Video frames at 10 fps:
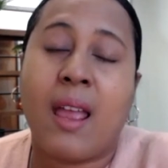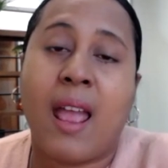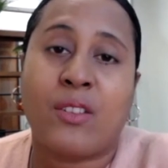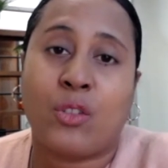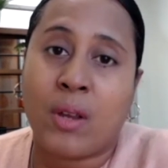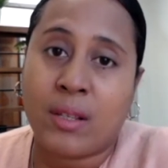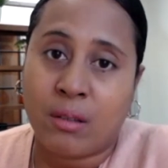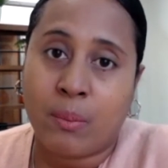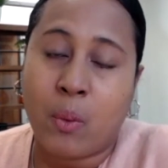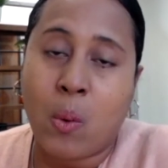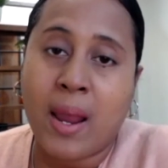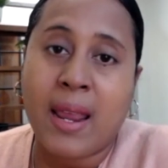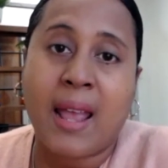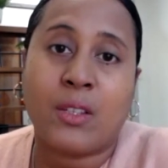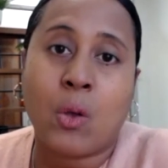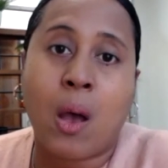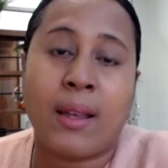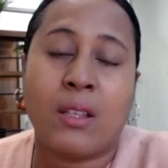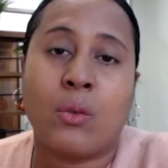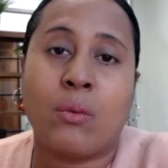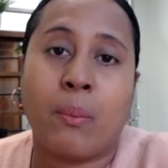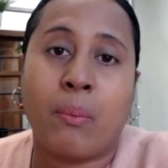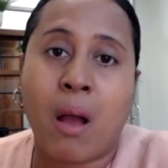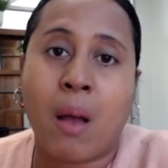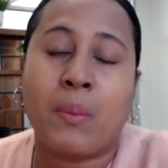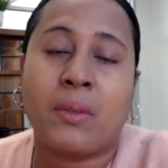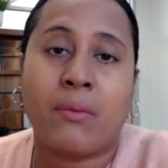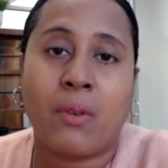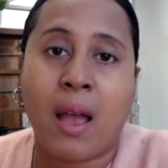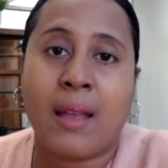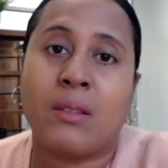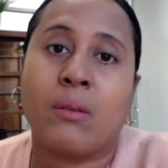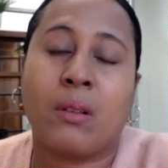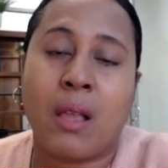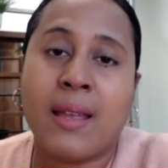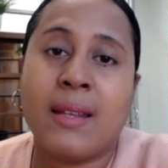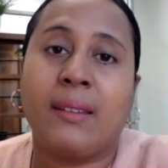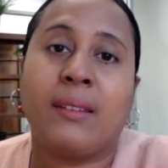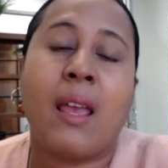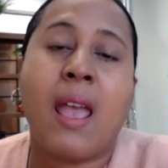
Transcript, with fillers: and straight to the point and talking to the problems of your ideal clients.